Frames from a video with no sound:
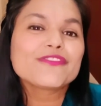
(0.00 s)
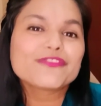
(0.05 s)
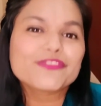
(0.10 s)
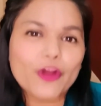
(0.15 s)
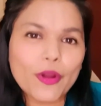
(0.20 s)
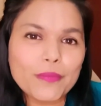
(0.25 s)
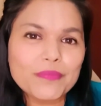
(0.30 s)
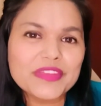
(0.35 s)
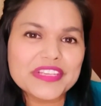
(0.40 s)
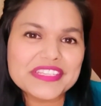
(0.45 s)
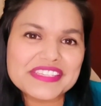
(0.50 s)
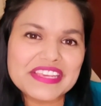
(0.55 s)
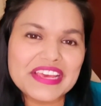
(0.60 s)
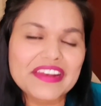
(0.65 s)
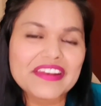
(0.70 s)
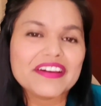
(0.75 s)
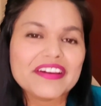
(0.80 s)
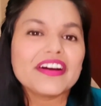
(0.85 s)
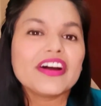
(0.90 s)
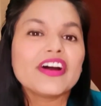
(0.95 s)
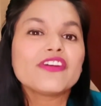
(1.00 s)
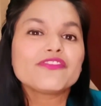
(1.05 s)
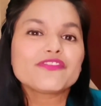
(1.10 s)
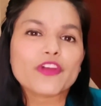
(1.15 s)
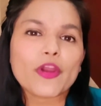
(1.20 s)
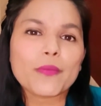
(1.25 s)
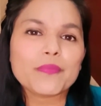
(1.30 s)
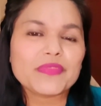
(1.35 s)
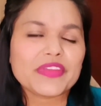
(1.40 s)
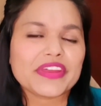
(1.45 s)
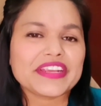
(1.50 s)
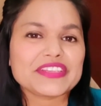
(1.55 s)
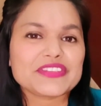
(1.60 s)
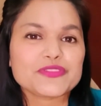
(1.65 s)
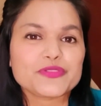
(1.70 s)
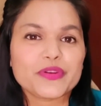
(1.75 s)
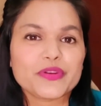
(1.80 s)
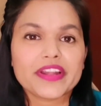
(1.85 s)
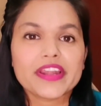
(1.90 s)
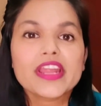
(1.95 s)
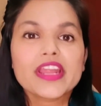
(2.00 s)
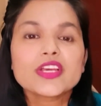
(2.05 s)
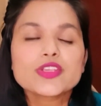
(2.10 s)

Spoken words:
from the seller, from the restaurant.